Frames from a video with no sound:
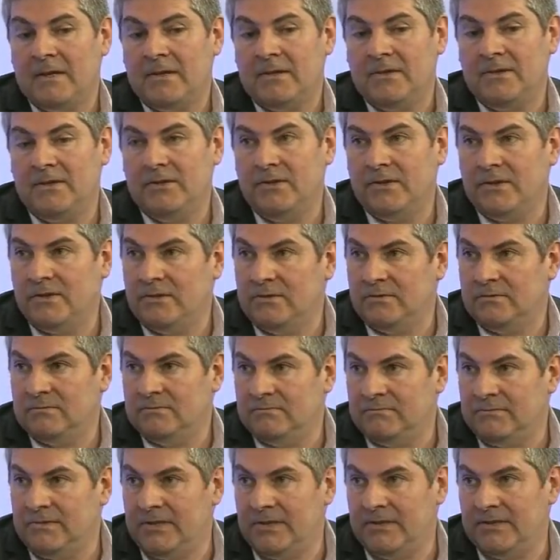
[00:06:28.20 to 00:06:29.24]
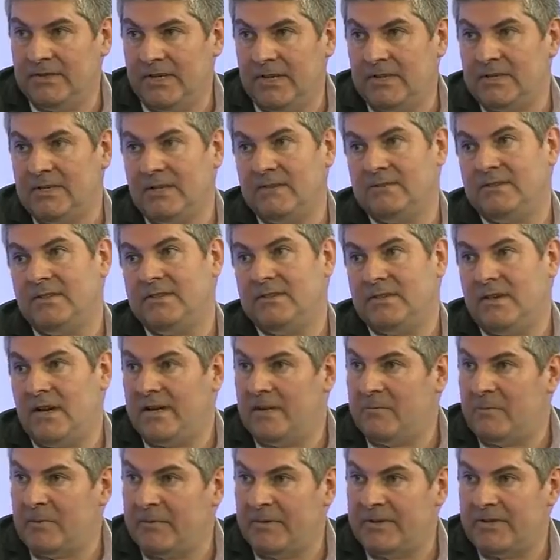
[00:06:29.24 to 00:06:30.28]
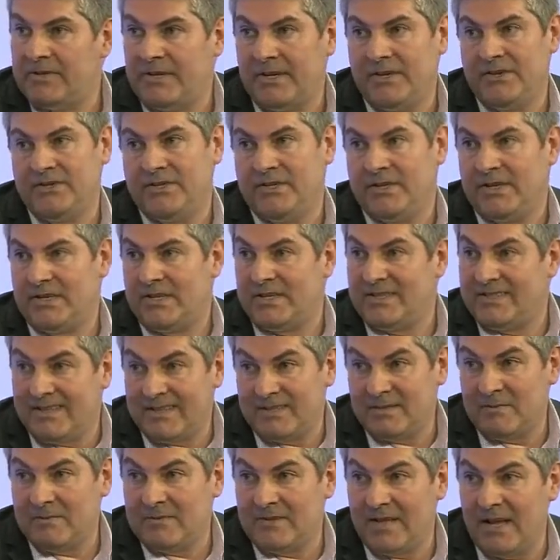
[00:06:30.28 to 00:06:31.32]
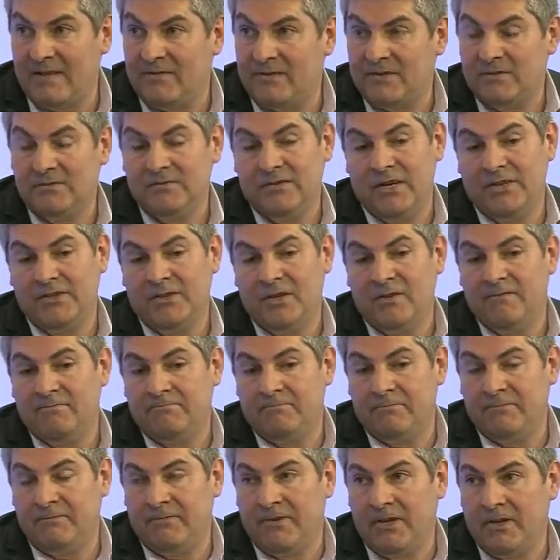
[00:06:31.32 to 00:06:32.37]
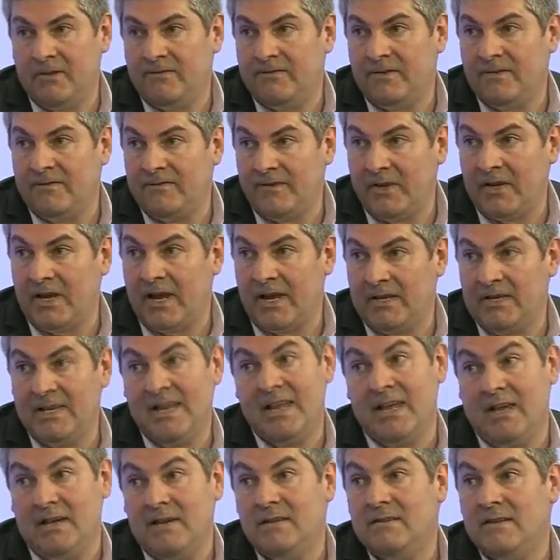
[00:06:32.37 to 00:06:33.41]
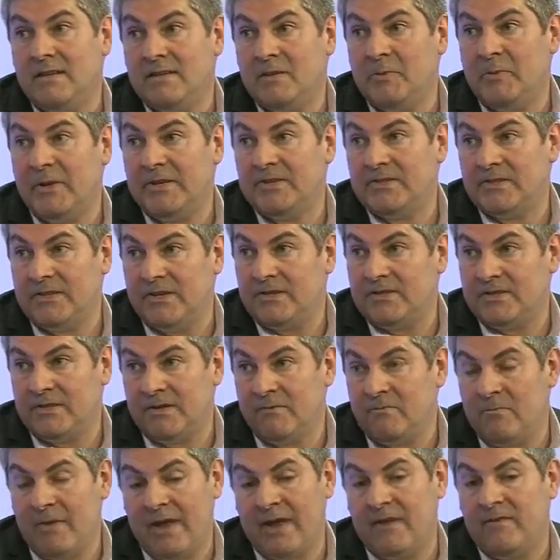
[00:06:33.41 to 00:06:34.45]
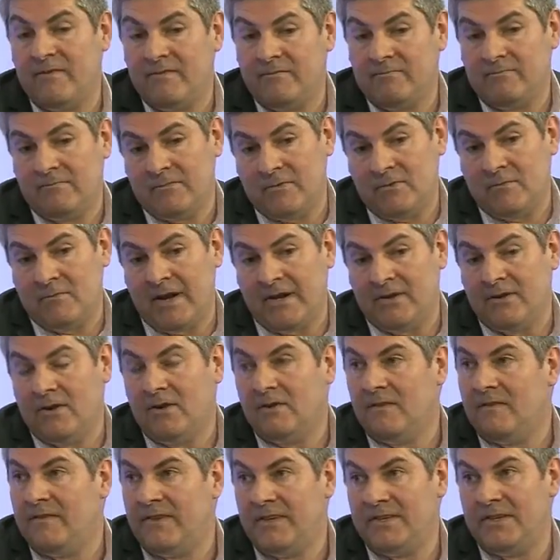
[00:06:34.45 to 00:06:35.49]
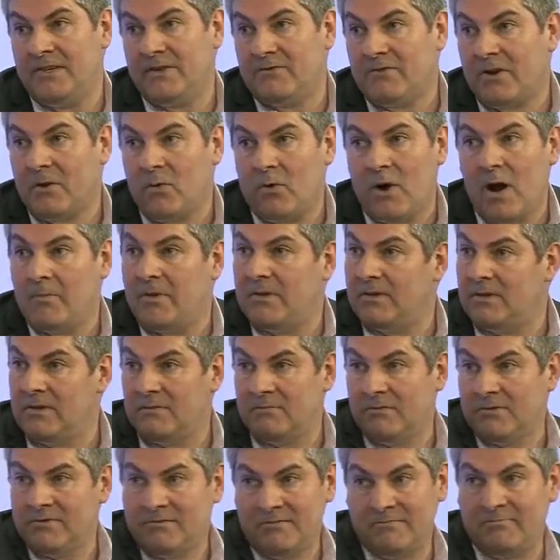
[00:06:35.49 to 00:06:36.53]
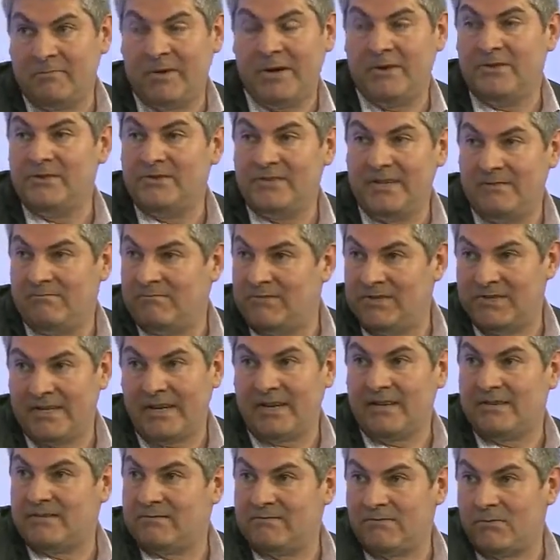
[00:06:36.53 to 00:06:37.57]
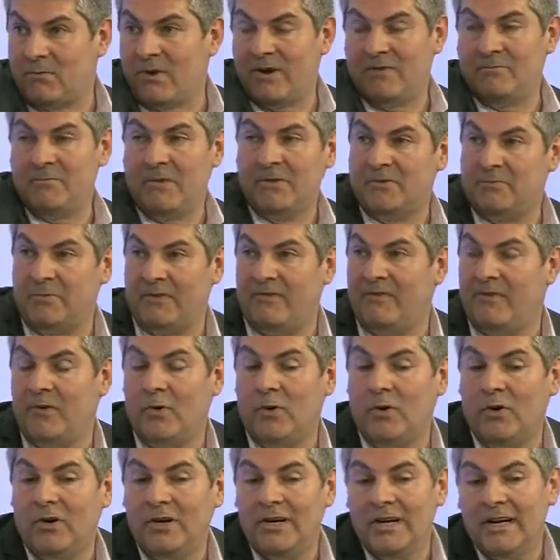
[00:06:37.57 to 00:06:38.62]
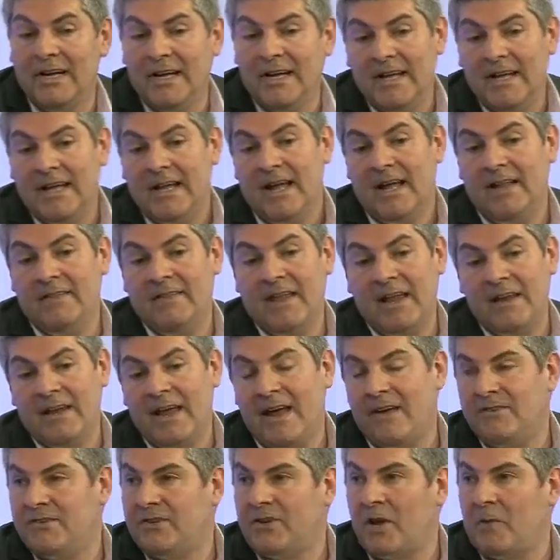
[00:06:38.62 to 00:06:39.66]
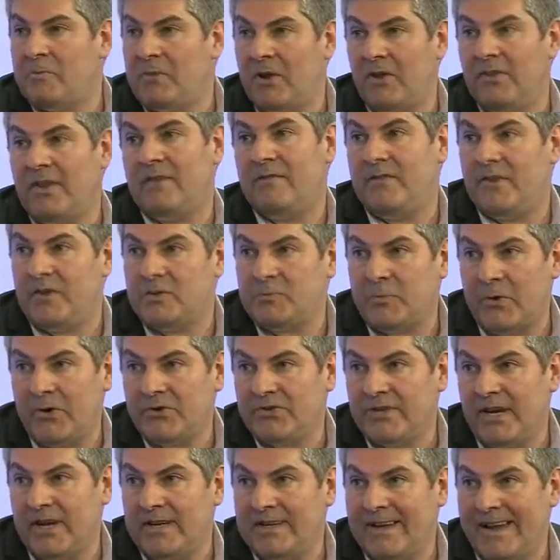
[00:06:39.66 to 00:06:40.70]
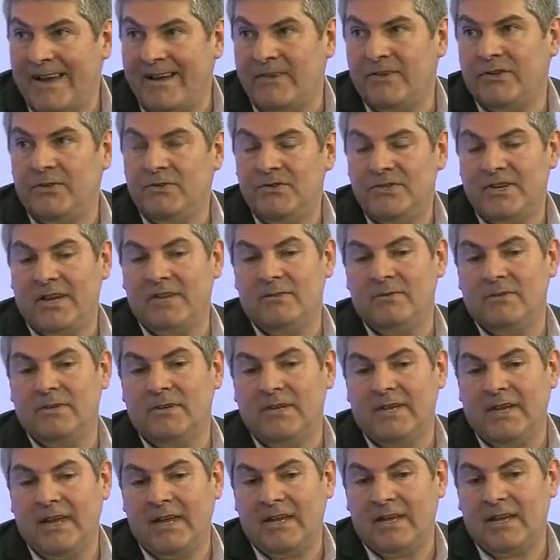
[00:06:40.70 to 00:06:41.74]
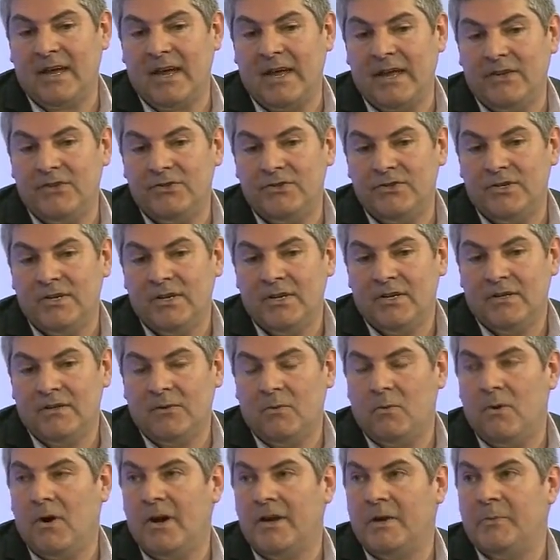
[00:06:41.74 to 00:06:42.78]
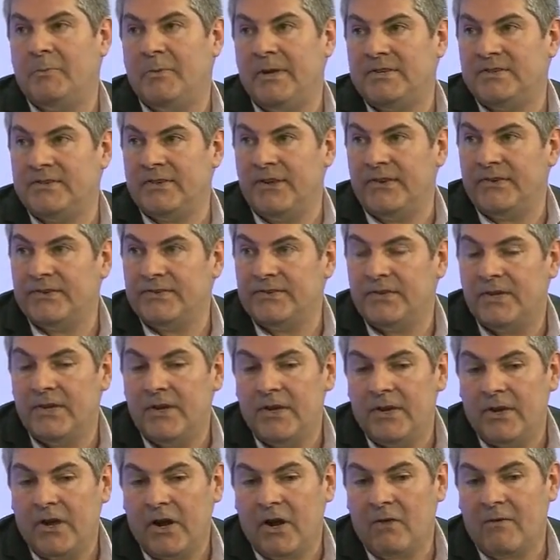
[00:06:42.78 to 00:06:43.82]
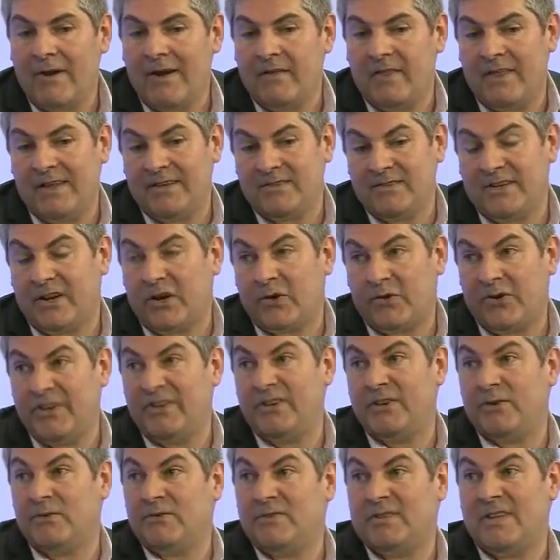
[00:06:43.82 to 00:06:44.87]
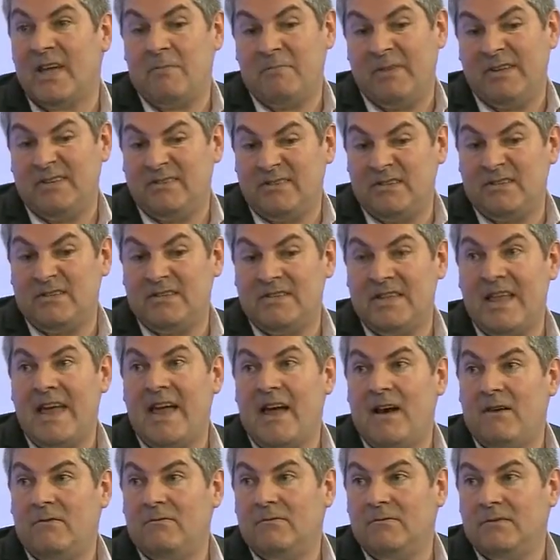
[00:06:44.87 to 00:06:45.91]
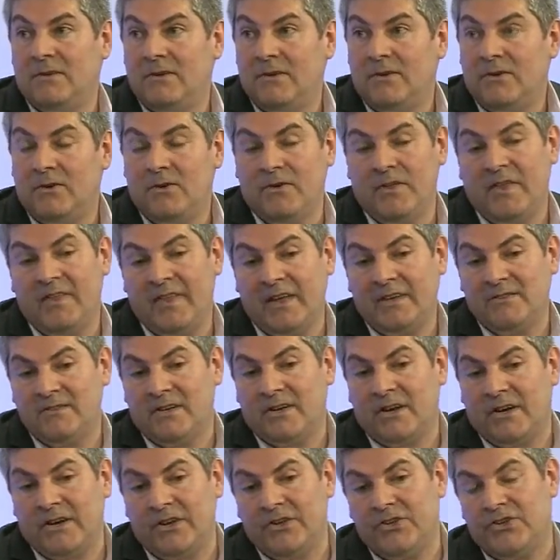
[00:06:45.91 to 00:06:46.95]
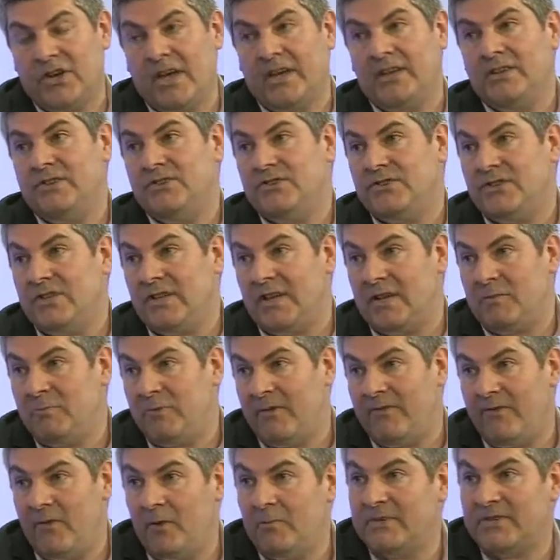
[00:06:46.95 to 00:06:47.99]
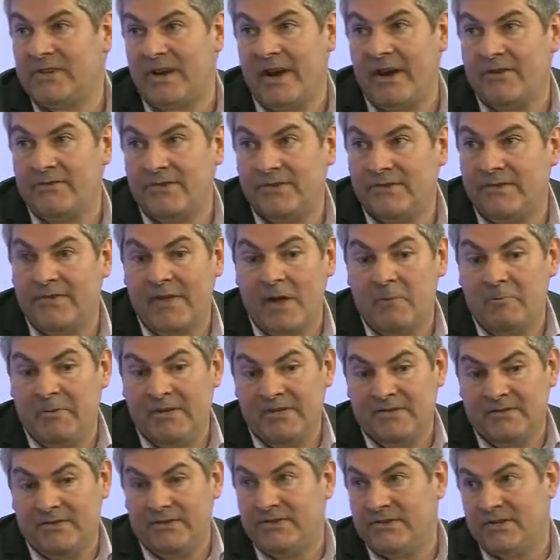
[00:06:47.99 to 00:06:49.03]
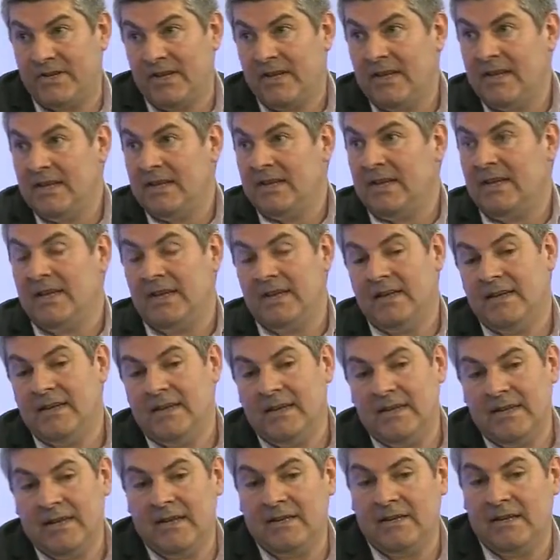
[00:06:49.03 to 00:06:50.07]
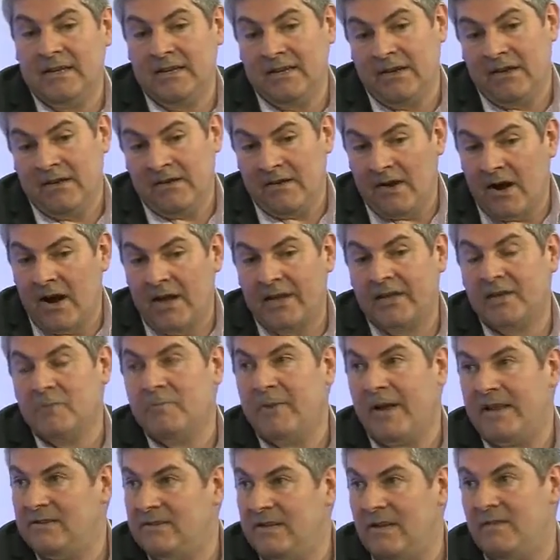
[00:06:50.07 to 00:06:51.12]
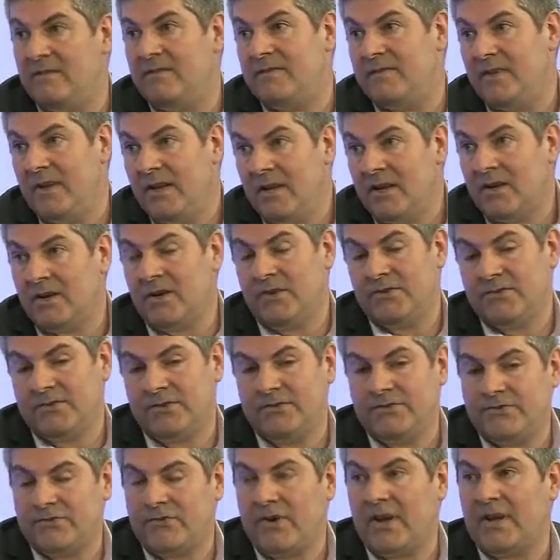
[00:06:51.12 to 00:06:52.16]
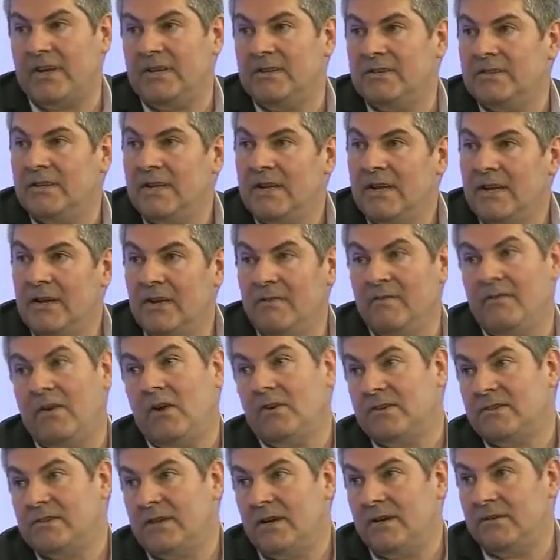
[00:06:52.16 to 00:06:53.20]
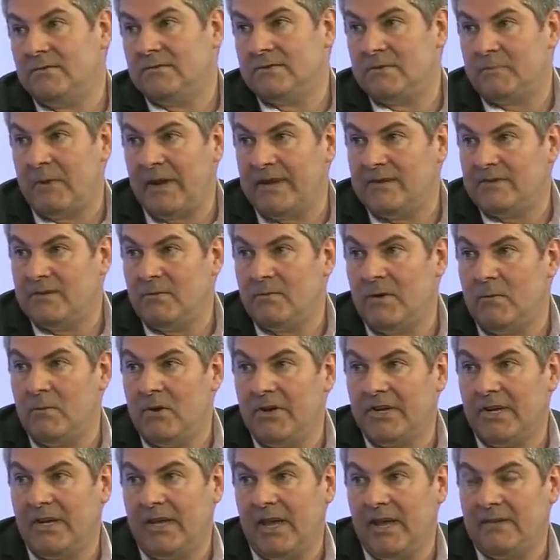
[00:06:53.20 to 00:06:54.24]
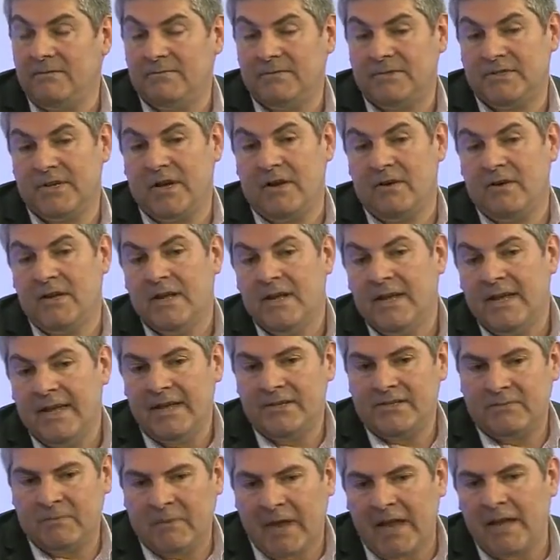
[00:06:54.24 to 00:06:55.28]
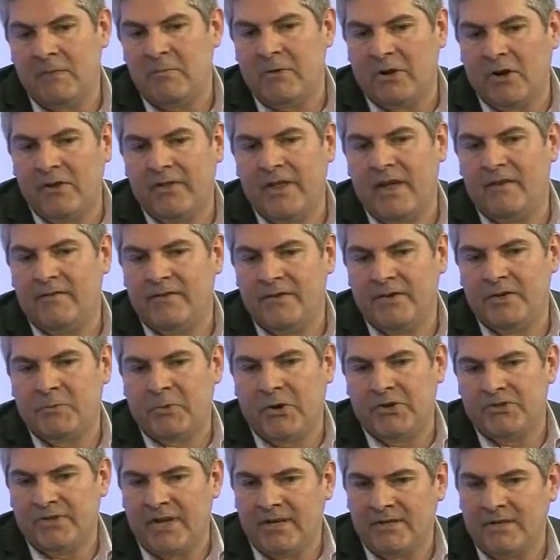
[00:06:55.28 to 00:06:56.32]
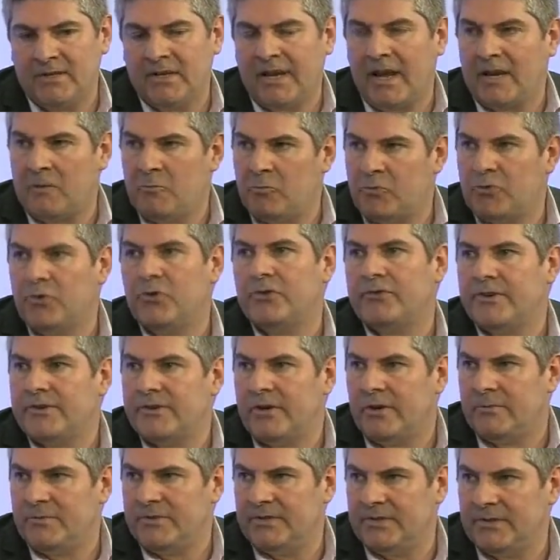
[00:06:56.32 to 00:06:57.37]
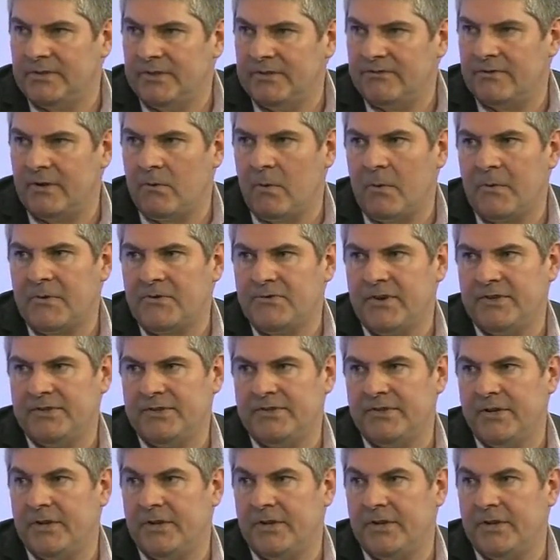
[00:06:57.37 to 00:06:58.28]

you do detailed design implementation at the systems level, and you fulfill a need in the business that may have or may not have fitted the requirement that was posted 6-12 months before. And then how do you go beyond that first project? How do you genuinely engage the wider business around things that are critical to that business now, or the things that are going to change the performance characteristics of that business in a highly competitive, cost-constrained and volatile space that we're working in. So it's getting beyond that first project and getting broader adoption is really what we're trying to do.